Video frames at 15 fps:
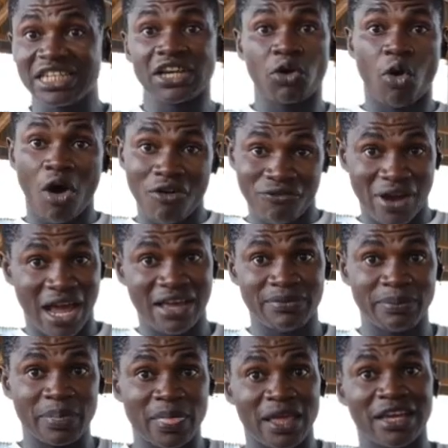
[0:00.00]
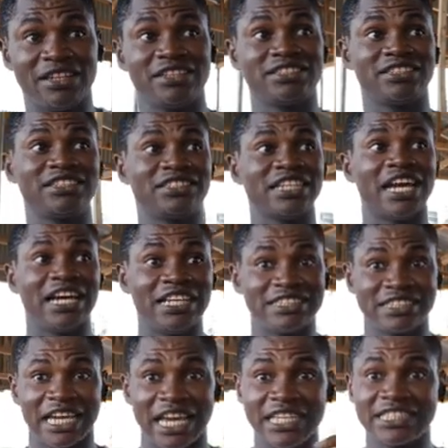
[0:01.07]
say the cover. There's this
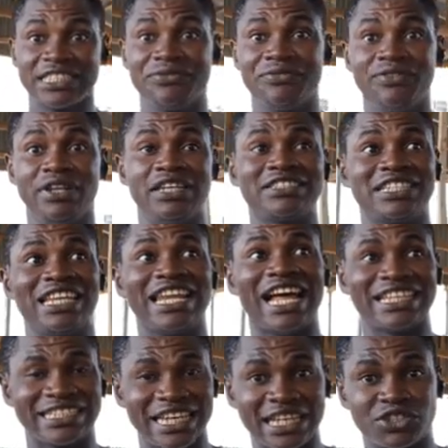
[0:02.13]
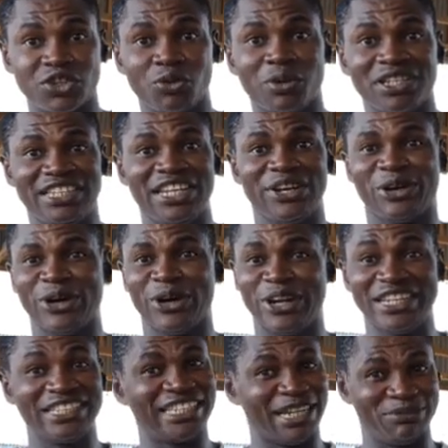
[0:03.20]
scientific, is it latex or what do they call
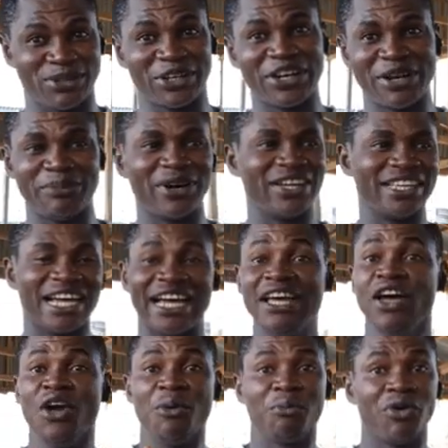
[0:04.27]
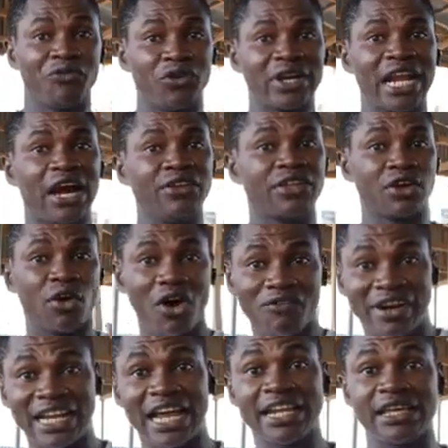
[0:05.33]
it? I'm sorry about that. But for now, the
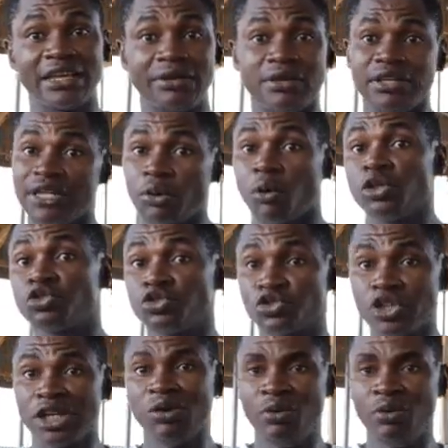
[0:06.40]
cover that they want to throw